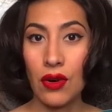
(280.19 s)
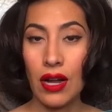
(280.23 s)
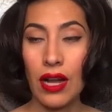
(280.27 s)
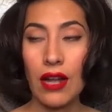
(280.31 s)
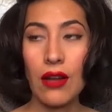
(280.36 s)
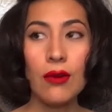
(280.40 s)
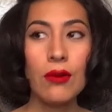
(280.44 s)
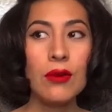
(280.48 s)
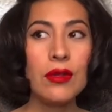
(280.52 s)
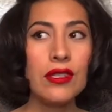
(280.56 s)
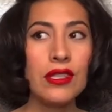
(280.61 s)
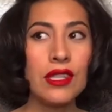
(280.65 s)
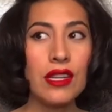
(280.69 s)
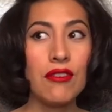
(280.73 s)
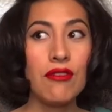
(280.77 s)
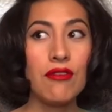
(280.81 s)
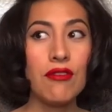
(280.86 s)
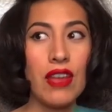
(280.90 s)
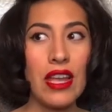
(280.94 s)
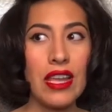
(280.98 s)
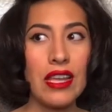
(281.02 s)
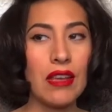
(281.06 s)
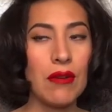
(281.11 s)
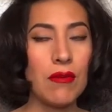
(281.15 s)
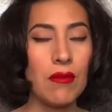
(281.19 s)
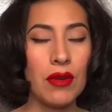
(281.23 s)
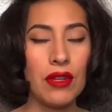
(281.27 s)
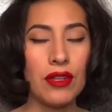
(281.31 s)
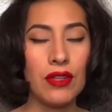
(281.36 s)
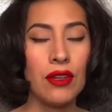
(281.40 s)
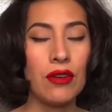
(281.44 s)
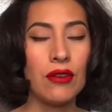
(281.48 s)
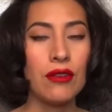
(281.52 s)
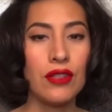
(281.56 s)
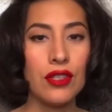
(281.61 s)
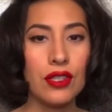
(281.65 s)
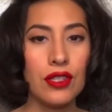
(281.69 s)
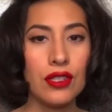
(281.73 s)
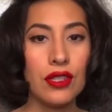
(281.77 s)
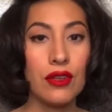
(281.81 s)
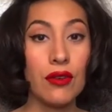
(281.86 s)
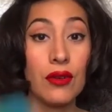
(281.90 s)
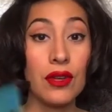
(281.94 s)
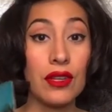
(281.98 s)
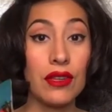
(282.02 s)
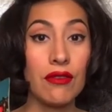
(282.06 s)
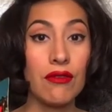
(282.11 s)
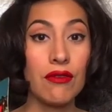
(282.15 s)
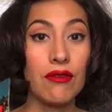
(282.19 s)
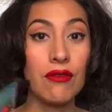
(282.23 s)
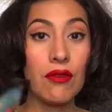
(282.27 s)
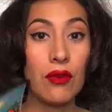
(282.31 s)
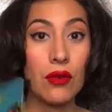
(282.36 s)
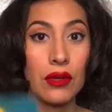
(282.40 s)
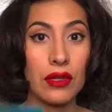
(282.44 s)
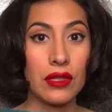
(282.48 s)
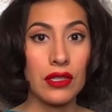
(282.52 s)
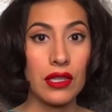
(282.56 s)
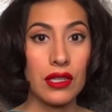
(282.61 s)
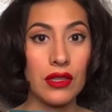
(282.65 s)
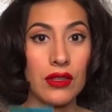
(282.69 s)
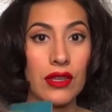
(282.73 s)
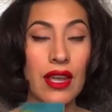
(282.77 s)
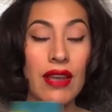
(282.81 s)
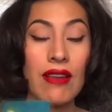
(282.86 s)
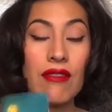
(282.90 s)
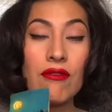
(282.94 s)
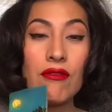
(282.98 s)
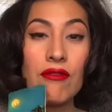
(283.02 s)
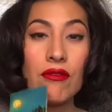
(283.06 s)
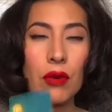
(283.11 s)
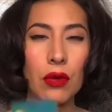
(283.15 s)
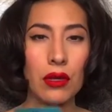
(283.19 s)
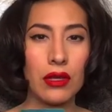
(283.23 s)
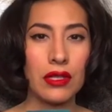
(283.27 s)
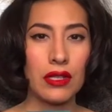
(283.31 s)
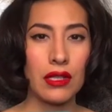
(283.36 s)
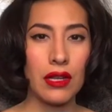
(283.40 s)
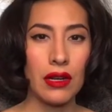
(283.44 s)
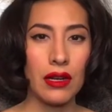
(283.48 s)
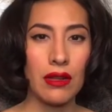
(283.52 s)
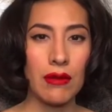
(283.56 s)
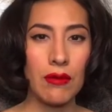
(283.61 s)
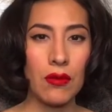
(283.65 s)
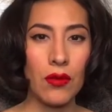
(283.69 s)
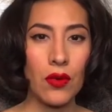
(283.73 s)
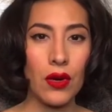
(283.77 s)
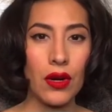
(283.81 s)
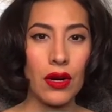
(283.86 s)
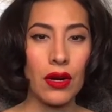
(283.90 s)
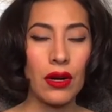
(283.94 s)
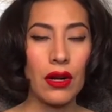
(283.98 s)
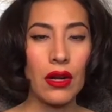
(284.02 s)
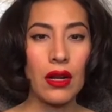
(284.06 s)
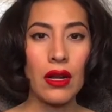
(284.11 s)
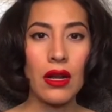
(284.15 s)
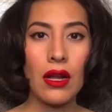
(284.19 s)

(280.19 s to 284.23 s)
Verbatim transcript: I almost said fake it, but no, she's going force it. You can't force it anymore.